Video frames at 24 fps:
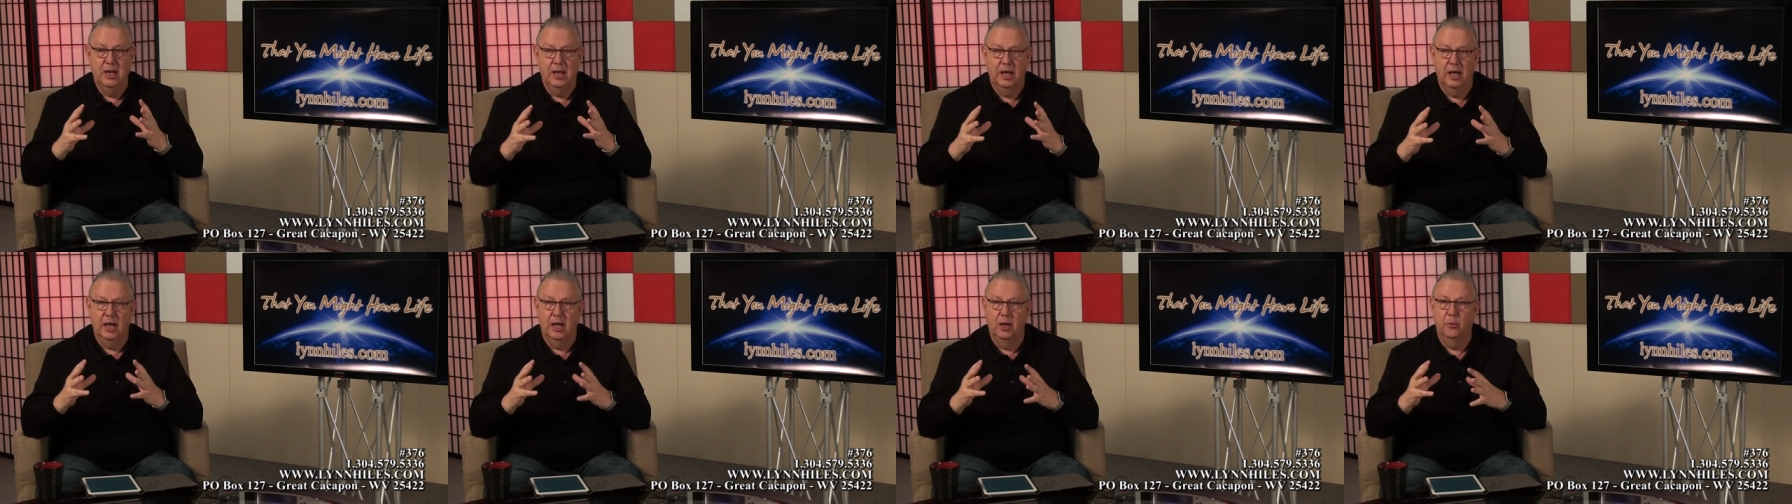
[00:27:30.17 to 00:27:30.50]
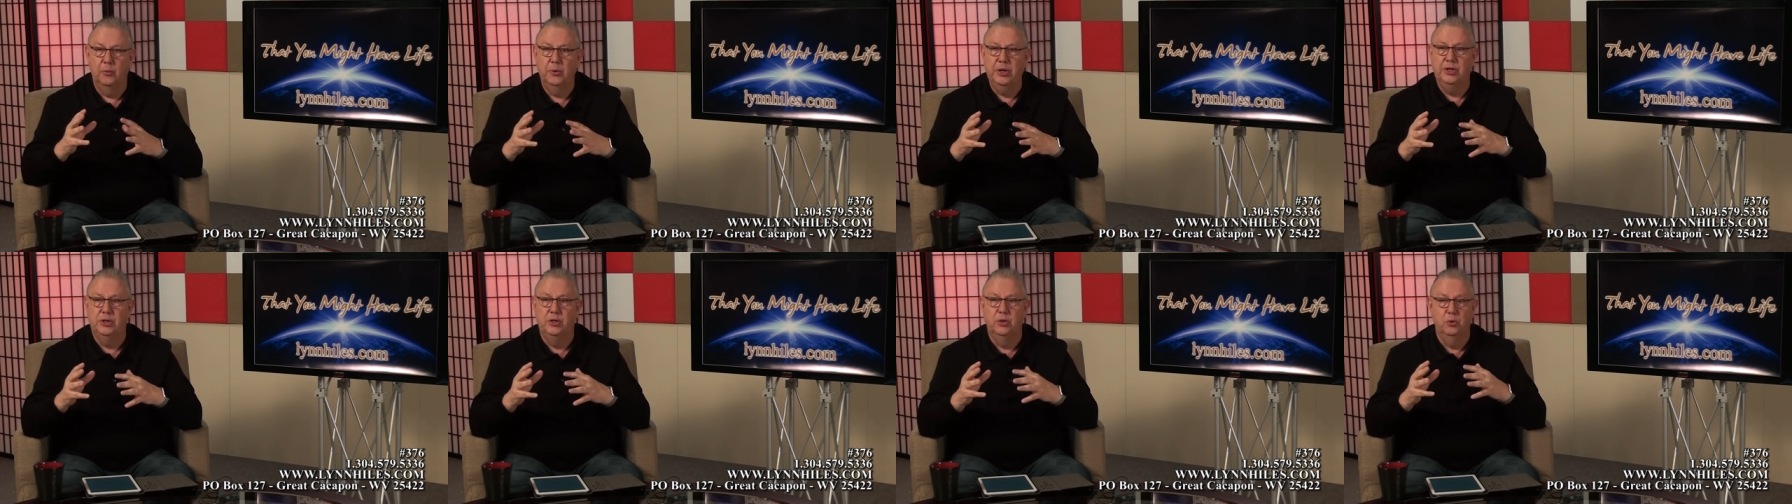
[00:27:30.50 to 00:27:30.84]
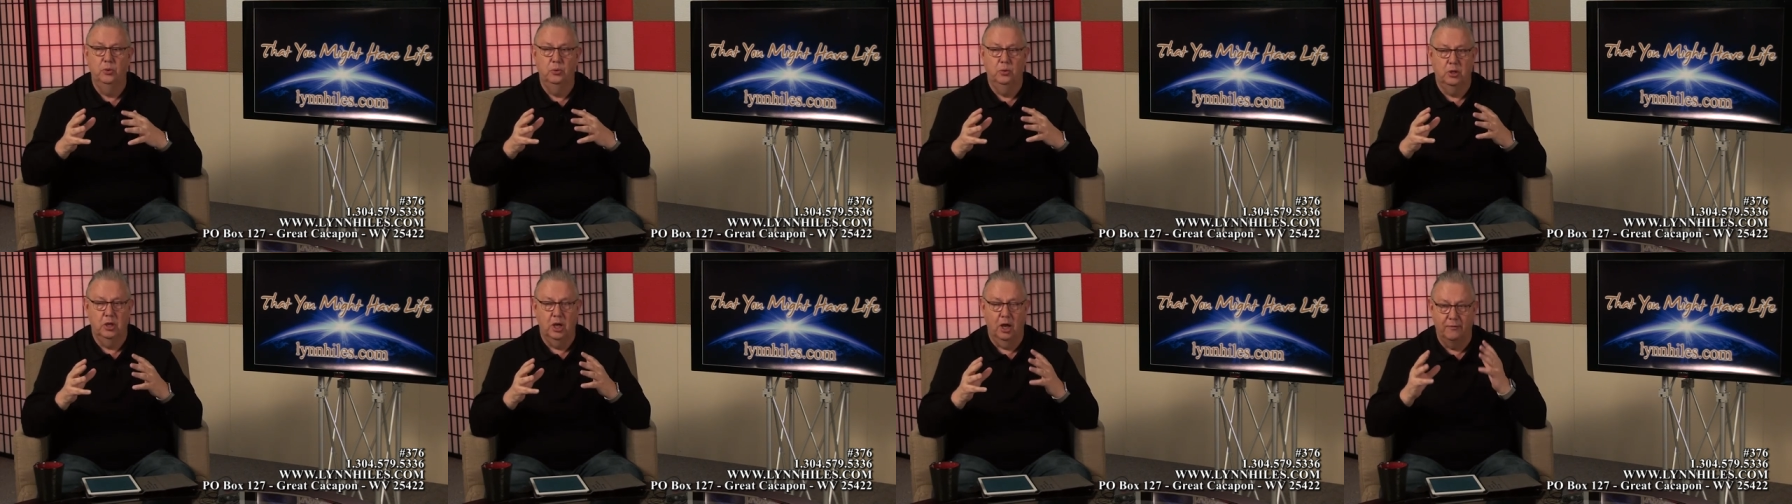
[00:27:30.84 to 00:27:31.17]
Uh, we
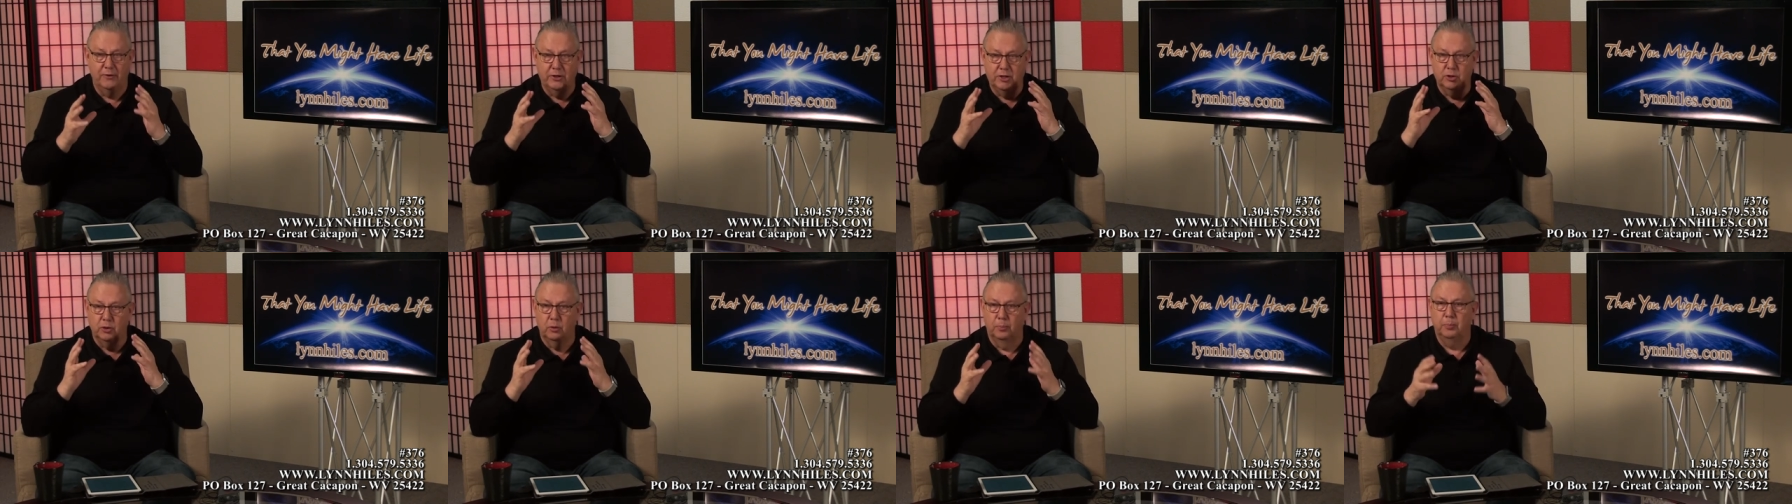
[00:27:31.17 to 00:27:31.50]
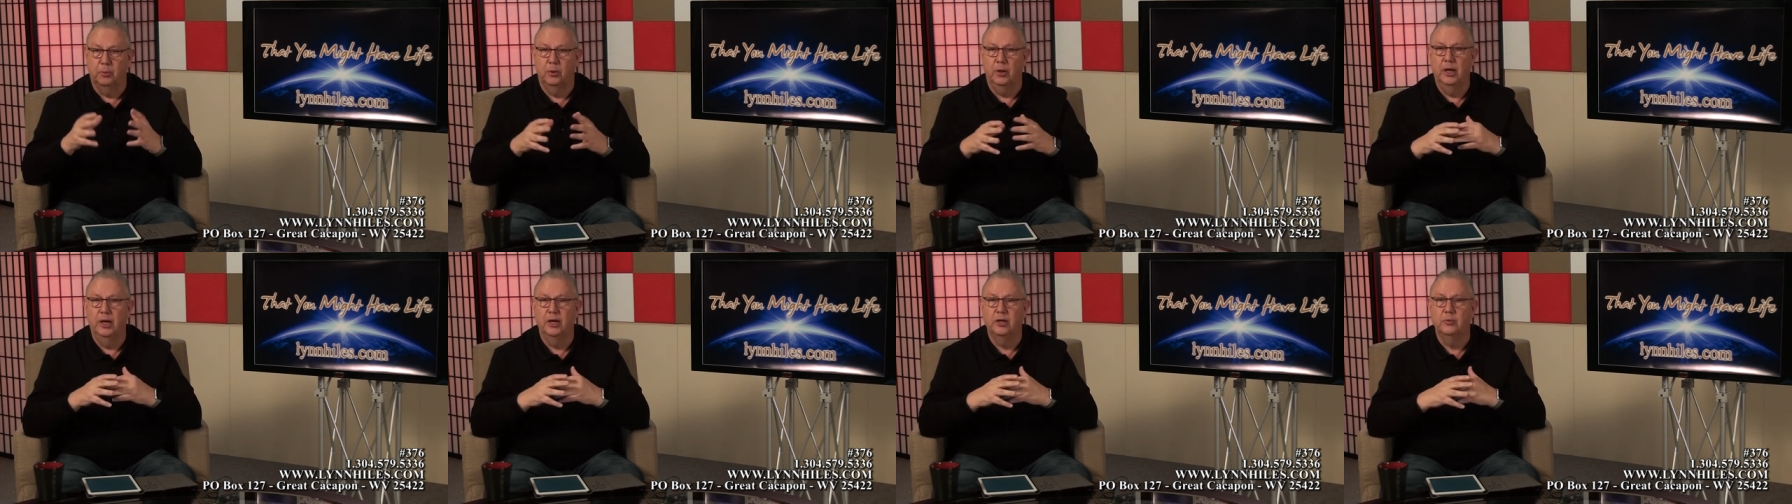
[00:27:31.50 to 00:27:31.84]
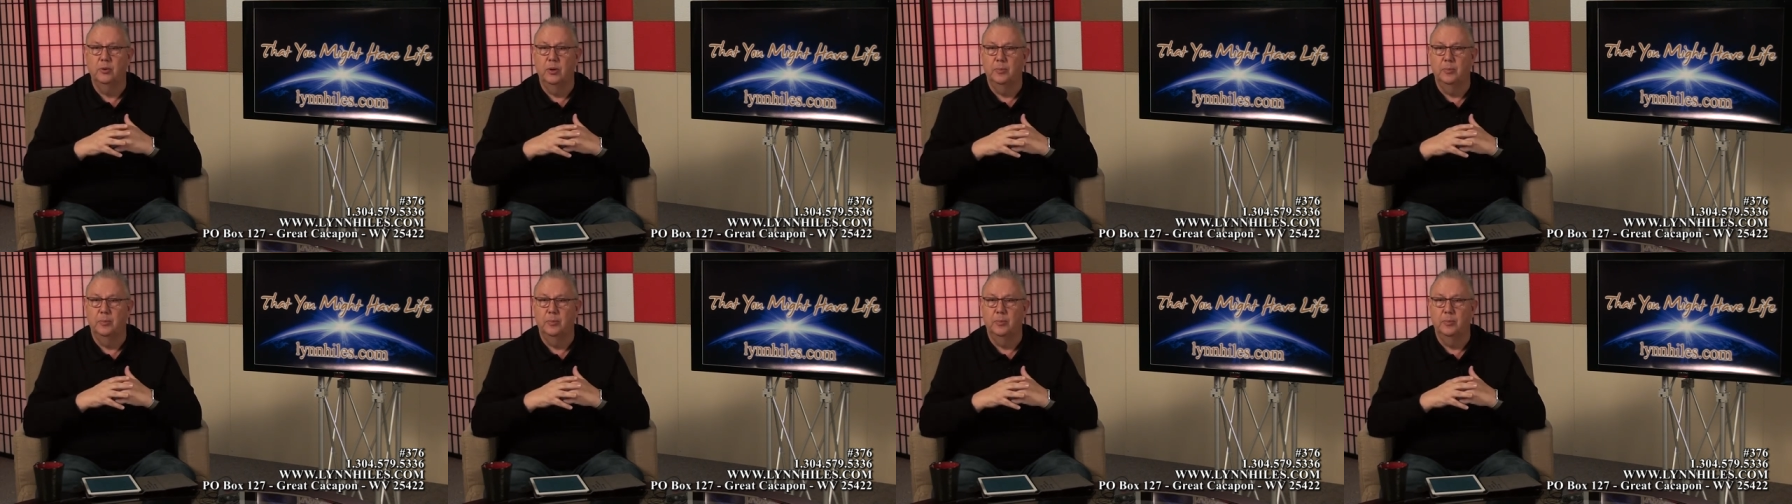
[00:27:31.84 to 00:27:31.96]
do covet your prayers.